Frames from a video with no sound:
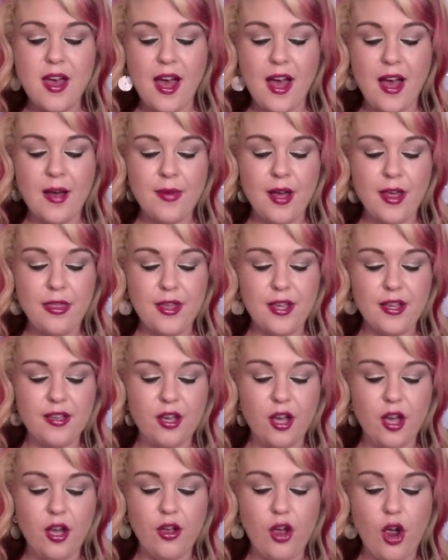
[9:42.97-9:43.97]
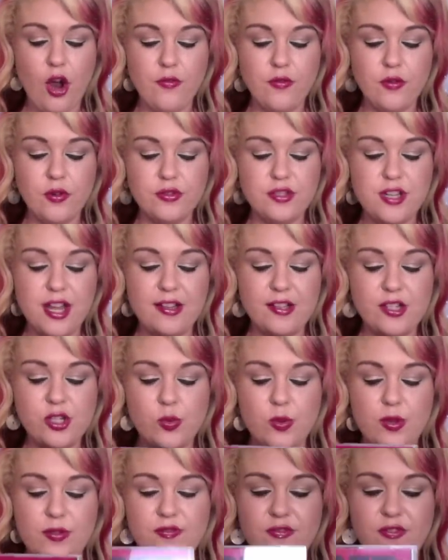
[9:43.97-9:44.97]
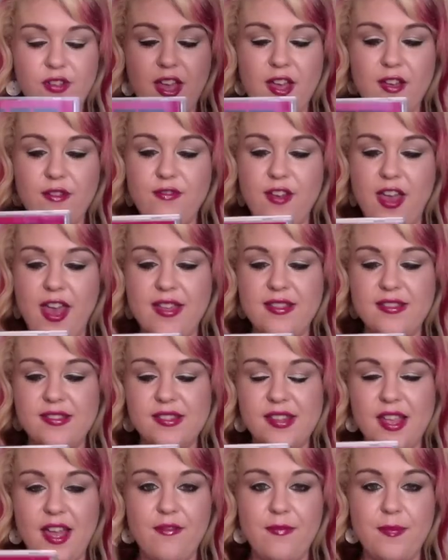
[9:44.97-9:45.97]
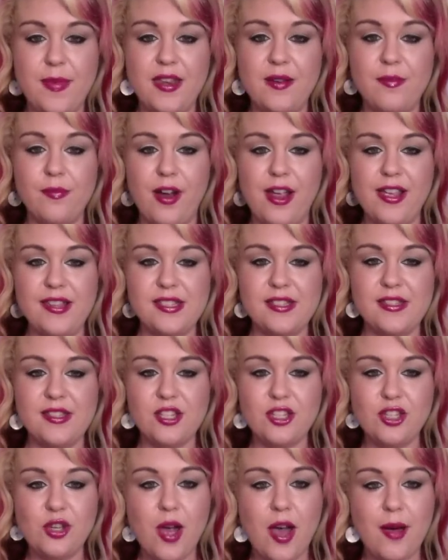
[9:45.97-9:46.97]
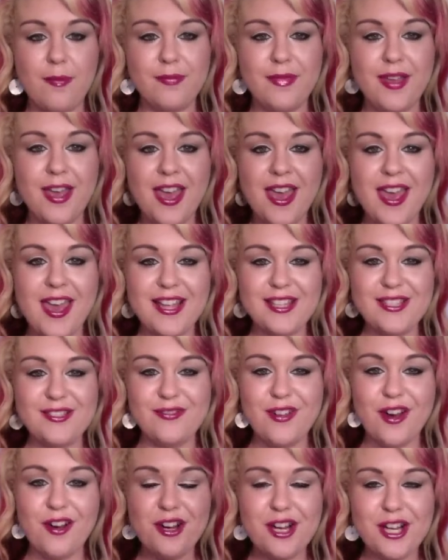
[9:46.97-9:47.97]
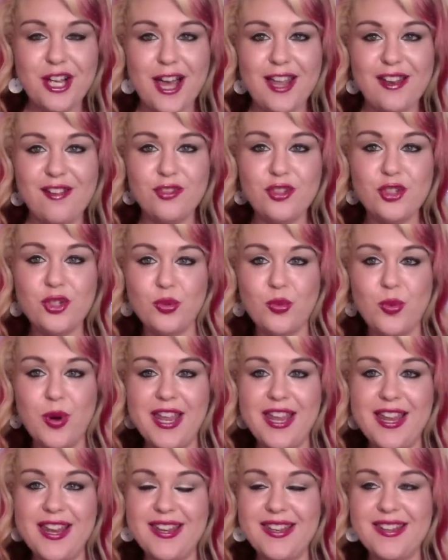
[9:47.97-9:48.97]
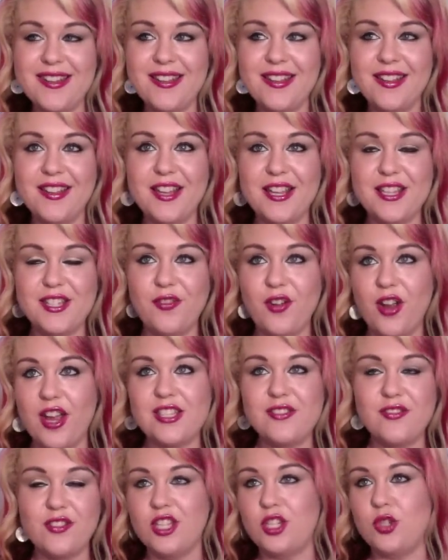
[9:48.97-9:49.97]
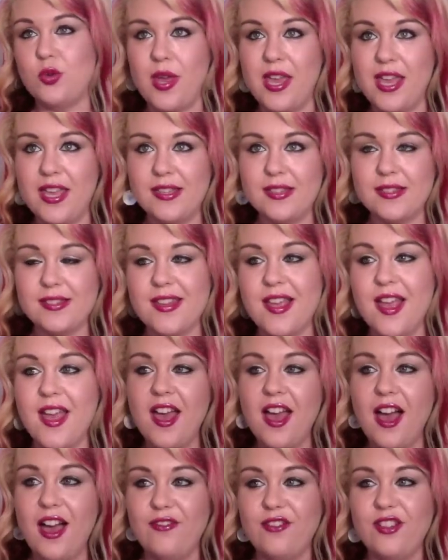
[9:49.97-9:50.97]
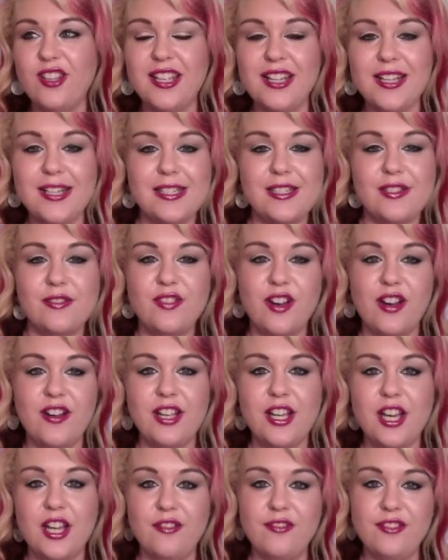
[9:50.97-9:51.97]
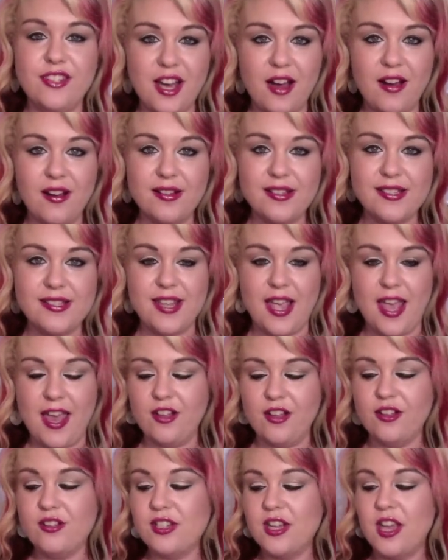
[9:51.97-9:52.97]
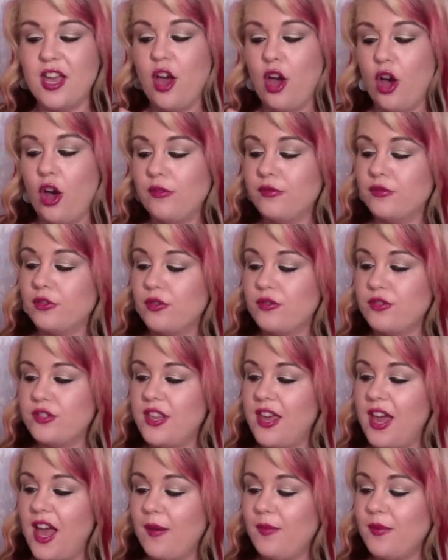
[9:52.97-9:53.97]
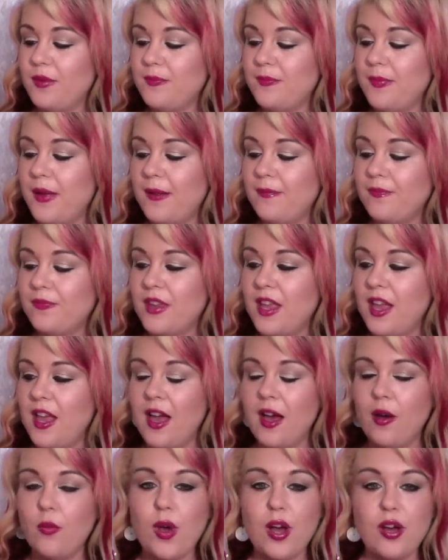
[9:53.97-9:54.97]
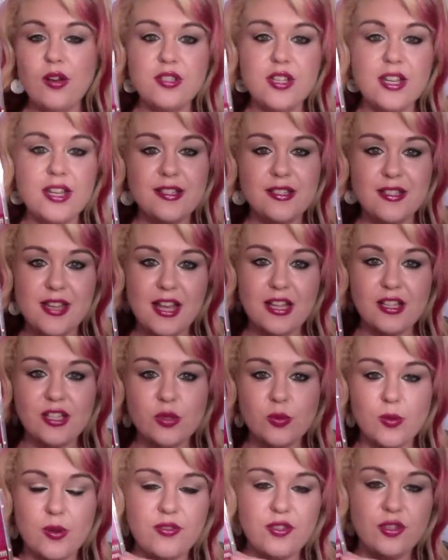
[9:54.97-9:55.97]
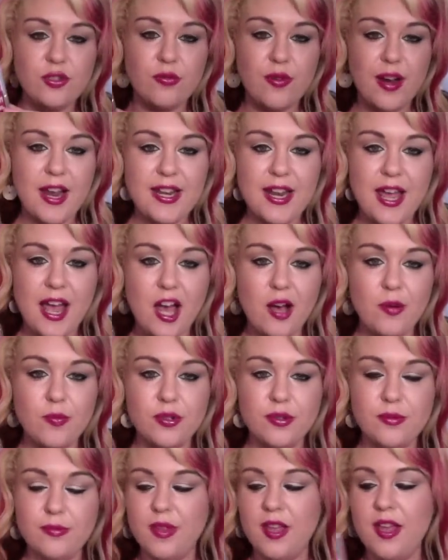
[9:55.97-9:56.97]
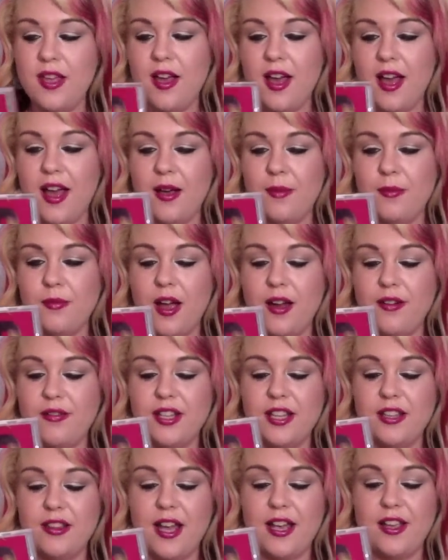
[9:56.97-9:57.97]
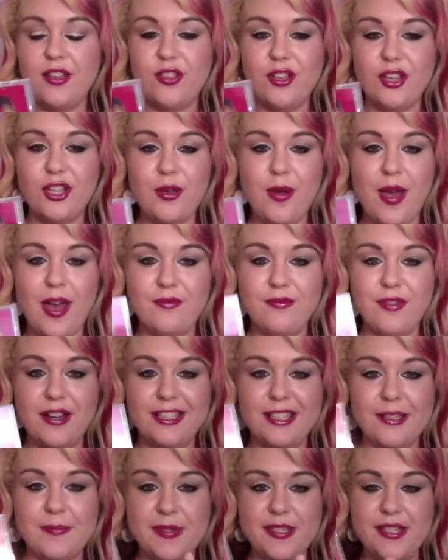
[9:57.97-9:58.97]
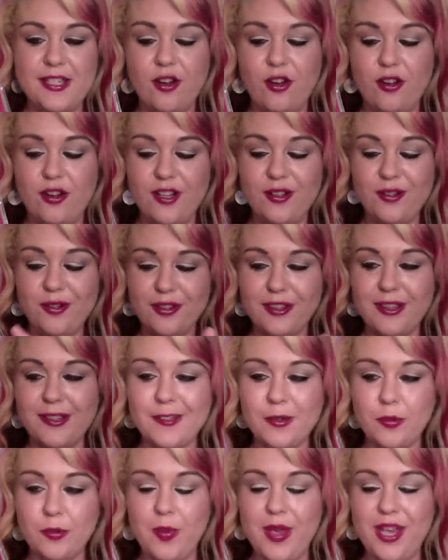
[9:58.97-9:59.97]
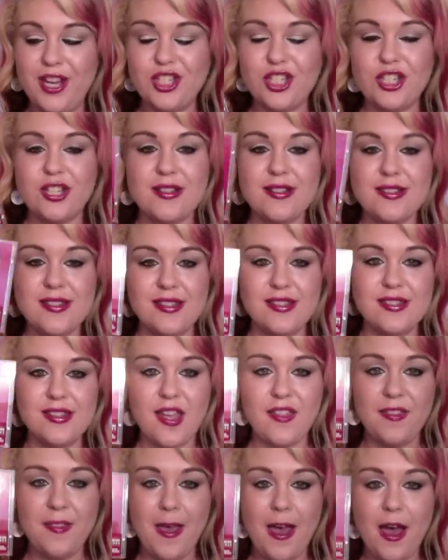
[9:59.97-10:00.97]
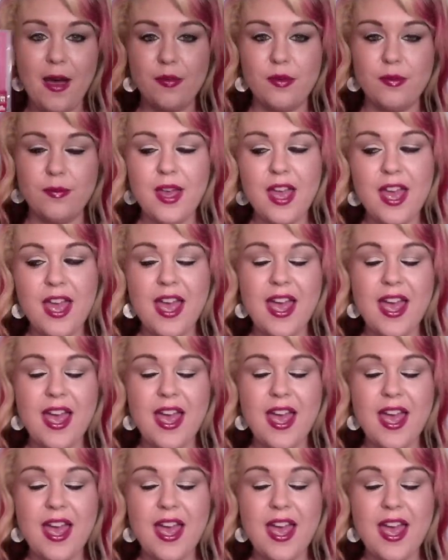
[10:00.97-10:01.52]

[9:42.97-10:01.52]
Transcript: I think overall Taylor Swift fans have been embracing this new album. It's very kind of tween. It's for the tweens. I feel like it's a very kind of young sound overall to the album, but well done, Taylor Swift. Great album. I really like that you had red lipstick on and all the little pictures inside the album.